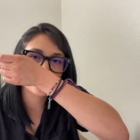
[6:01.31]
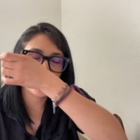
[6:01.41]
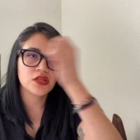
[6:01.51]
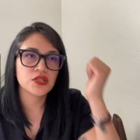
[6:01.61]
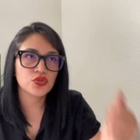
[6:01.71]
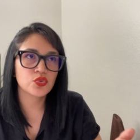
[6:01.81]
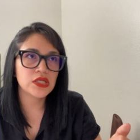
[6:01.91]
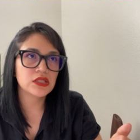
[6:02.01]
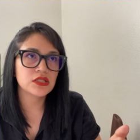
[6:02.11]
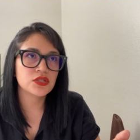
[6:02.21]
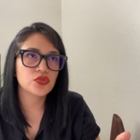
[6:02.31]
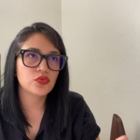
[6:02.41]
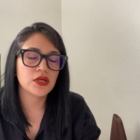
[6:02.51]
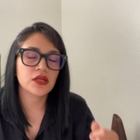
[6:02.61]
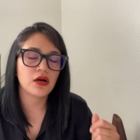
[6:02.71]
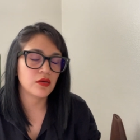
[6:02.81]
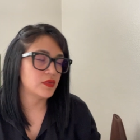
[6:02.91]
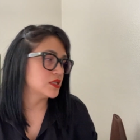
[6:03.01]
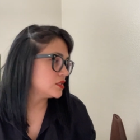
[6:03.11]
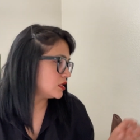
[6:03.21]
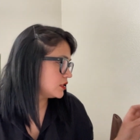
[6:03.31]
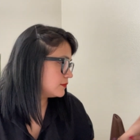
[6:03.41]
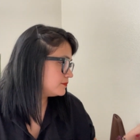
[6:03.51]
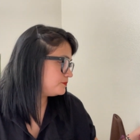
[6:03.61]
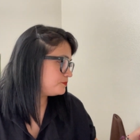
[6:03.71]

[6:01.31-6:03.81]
with a sweetness to it on my skin.